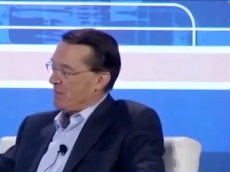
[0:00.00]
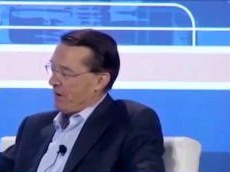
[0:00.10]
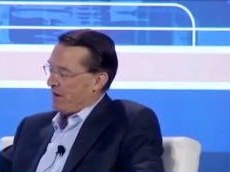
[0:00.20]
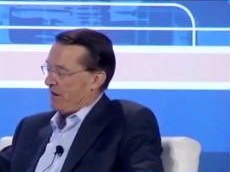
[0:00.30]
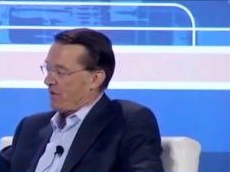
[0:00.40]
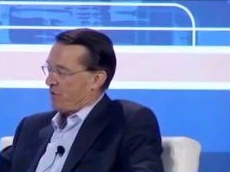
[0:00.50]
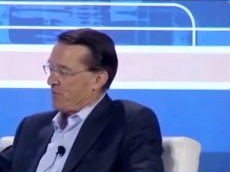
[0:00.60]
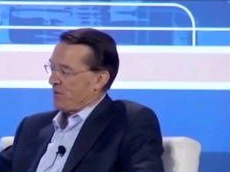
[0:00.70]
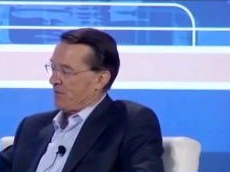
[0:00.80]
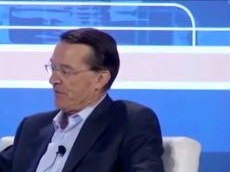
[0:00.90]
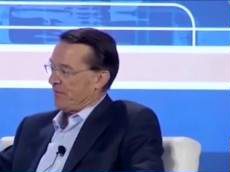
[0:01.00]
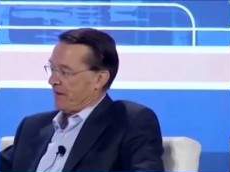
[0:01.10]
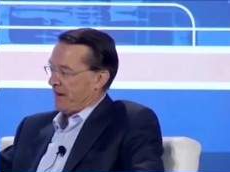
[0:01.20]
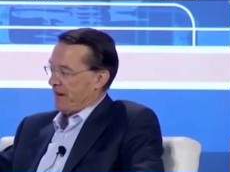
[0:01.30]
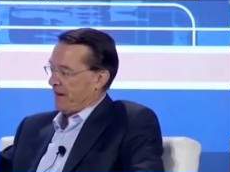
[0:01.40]
But in terms of
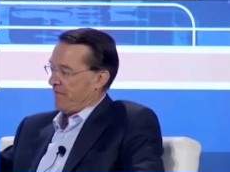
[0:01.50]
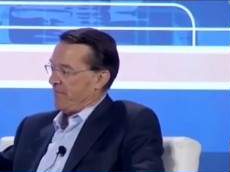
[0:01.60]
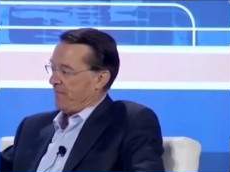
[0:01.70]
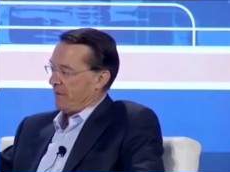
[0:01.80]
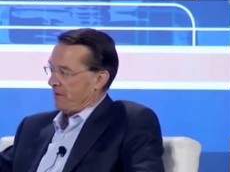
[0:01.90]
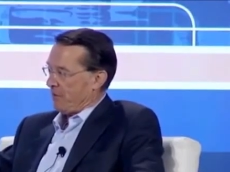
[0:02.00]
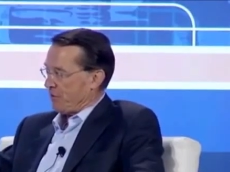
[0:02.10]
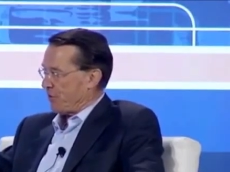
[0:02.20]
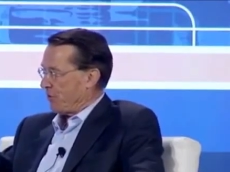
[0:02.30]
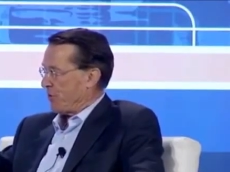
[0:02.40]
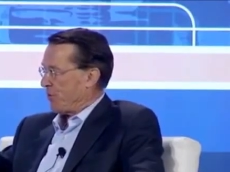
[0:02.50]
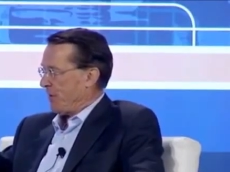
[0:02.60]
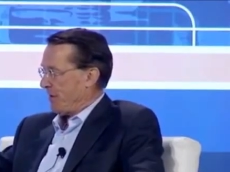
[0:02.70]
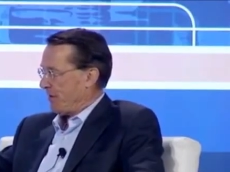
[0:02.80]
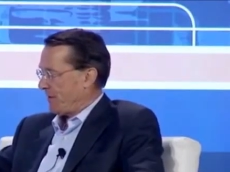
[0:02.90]
uh, the whole storage
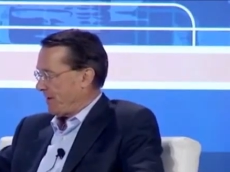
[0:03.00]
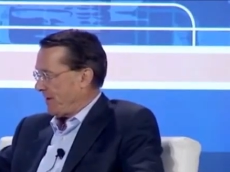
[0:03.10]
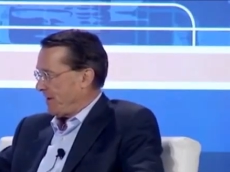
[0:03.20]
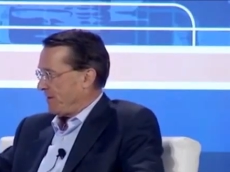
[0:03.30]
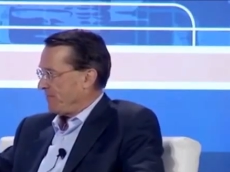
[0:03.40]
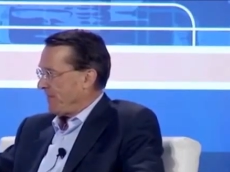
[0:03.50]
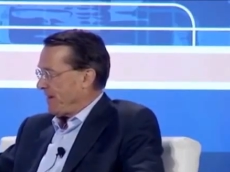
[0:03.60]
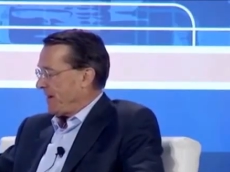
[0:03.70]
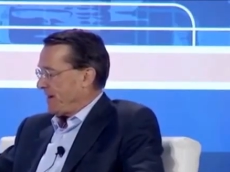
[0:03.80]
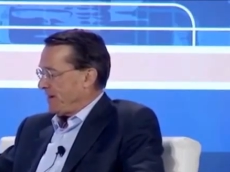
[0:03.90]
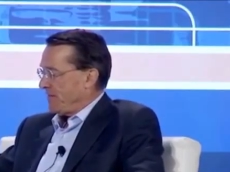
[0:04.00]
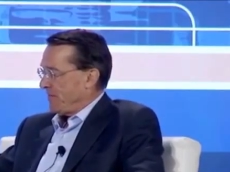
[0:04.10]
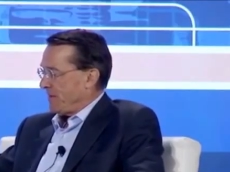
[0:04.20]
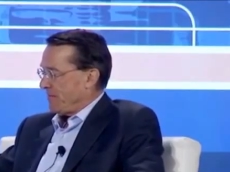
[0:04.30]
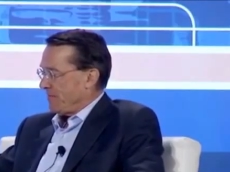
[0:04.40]
piece, uh,
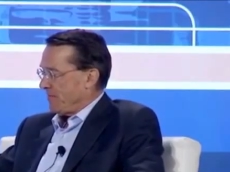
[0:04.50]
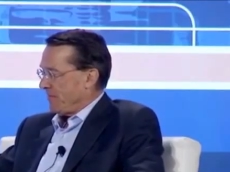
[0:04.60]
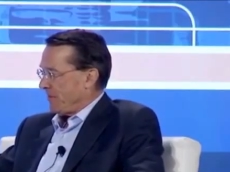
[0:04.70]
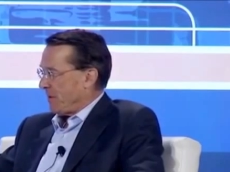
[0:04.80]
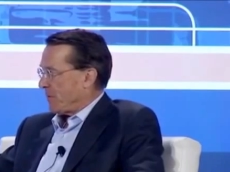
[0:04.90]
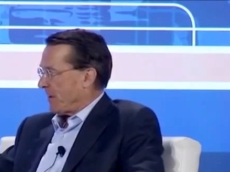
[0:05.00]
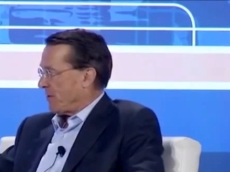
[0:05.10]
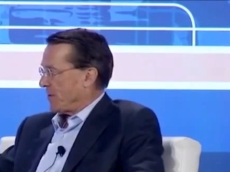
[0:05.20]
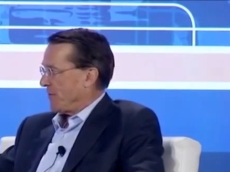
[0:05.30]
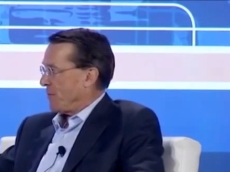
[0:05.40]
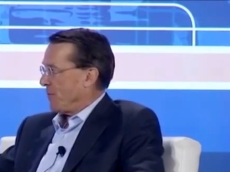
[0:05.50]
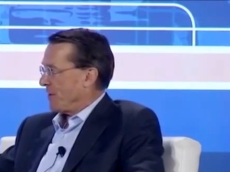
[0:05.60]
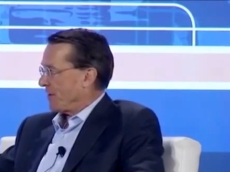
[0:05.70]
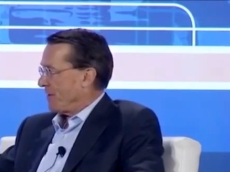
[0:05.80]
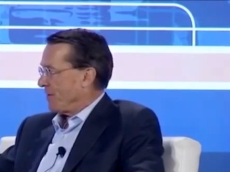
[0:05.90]
uh, seems like just a few
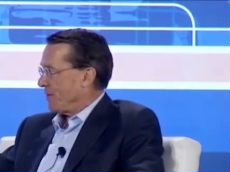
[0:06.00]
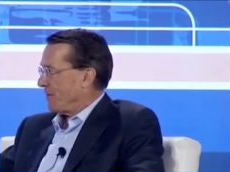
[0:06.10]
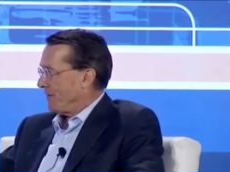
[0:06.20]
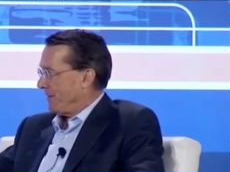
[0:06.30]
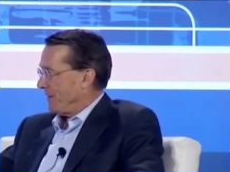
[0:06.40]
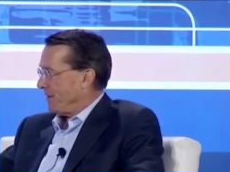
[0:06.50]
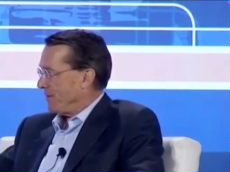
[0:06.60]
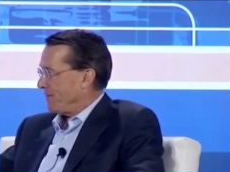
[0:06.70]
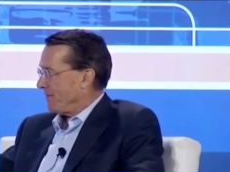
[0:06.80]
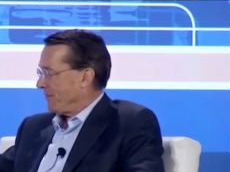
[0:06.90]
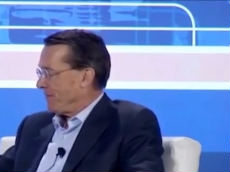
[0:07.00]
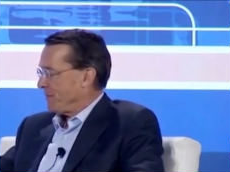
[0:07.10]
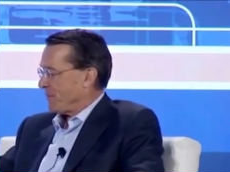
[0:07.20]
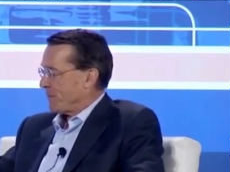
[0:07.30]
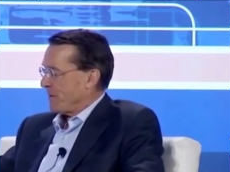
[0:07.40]
weeks ago I uh,
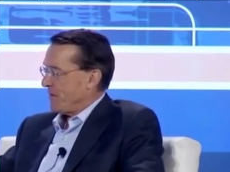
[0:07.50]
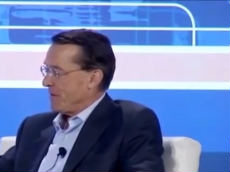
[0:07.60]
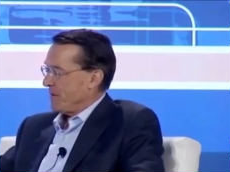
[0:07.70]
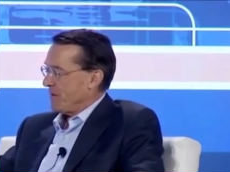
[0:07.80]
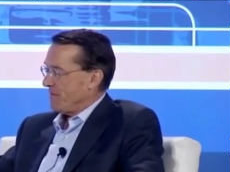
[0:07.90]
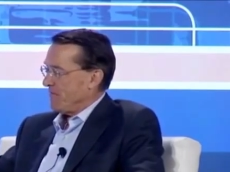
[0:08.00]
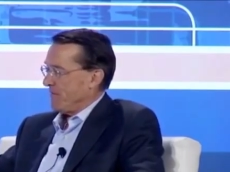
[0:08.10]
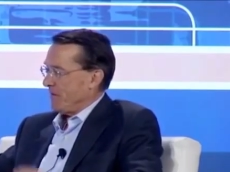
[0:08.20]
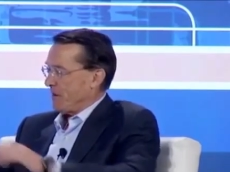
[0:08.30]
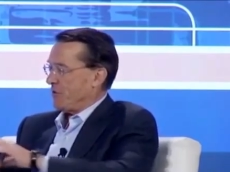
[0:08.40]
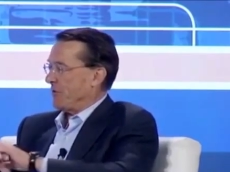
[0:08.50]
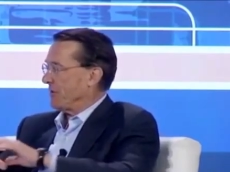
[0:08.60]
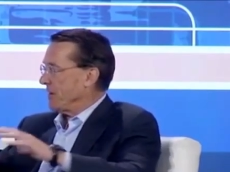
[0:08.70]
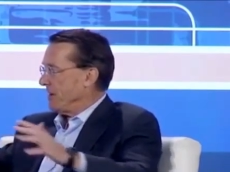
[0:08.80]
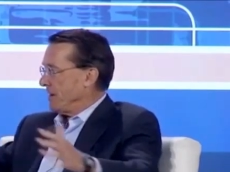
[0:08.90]
was with you and you did your
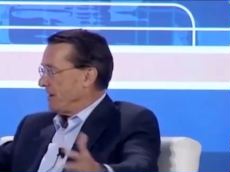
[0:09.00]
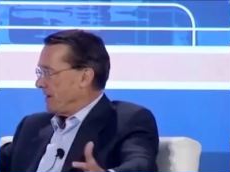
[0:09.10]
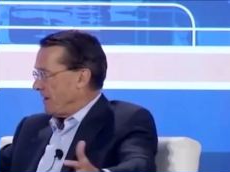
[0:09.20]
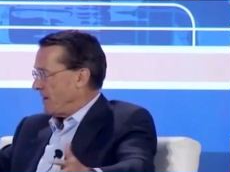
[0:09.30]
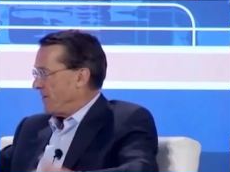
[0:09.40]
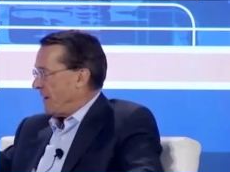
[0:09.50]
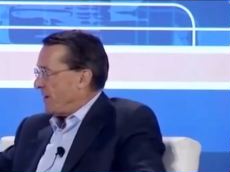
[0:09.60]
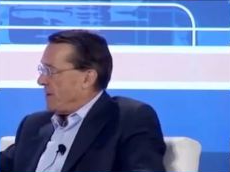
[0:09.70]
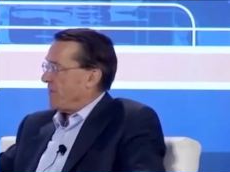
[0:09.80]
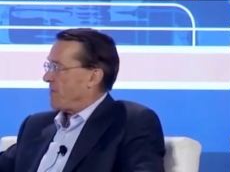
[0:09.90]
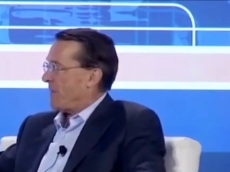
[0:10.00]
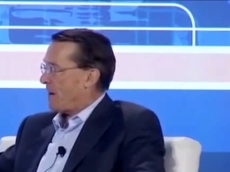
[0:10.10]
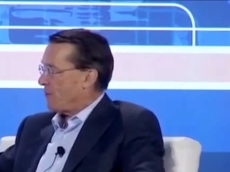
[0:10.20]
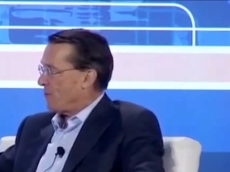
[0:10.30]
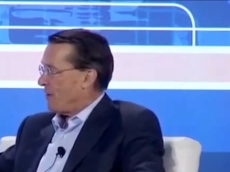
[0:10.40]
uh, unveiling of the
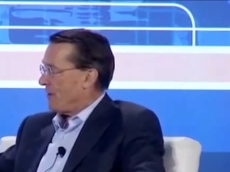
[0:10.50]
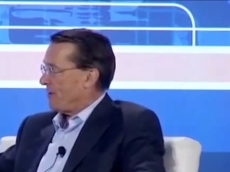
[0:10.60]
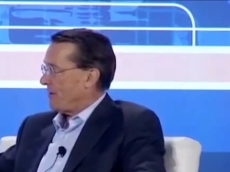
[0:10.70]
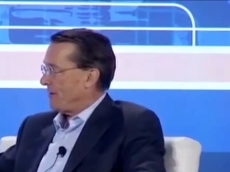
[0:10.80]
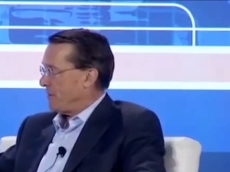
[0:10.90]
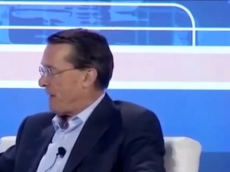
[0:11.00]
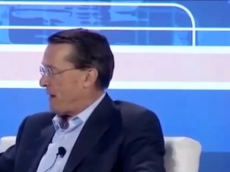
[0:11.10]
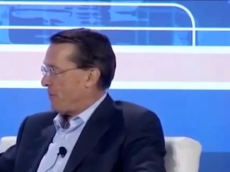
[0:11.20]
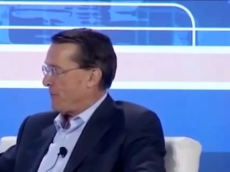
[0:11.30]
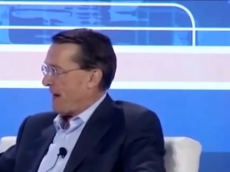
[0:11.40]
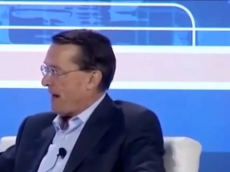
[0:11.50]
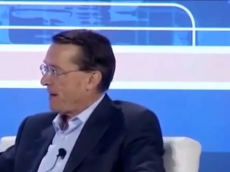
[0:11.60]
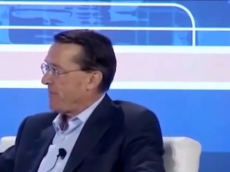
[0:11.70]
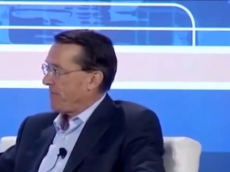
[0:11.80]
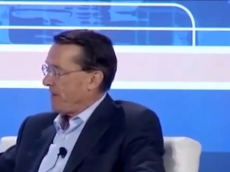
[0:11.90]
power wall and the power
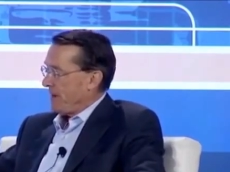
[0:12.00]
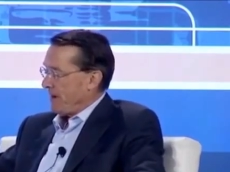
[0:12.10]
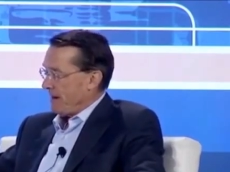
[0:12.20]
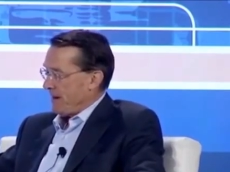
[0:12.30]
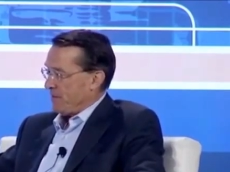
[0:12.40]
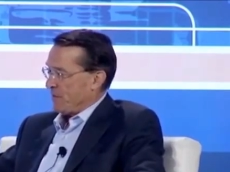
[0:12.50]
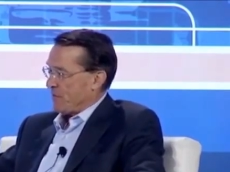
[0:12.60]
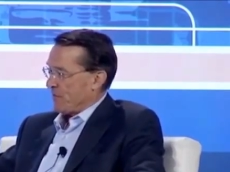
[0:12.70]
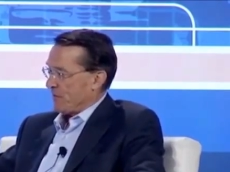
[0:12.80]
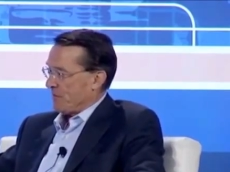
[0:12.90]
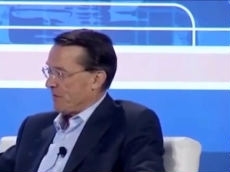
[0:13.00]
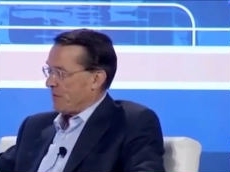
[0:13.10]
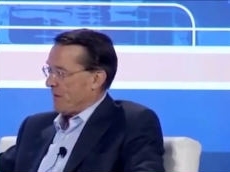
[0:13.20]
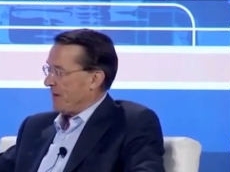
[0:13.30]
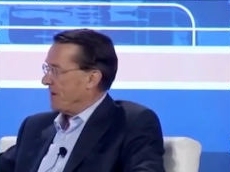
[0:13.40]
pack, uh, which was really
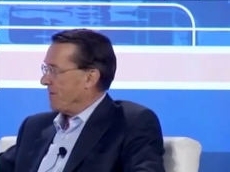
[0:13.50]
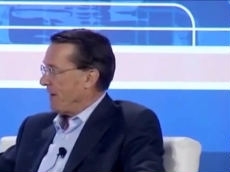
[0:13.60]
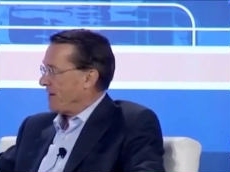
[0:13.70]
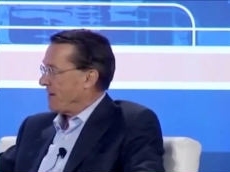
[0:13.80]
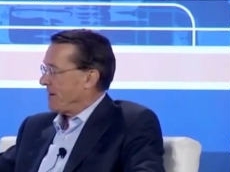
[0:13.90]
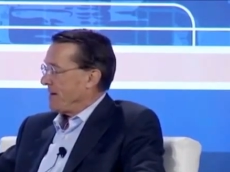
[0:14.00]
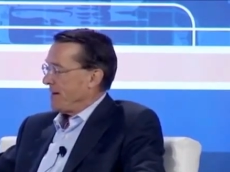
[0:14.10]
quite an event.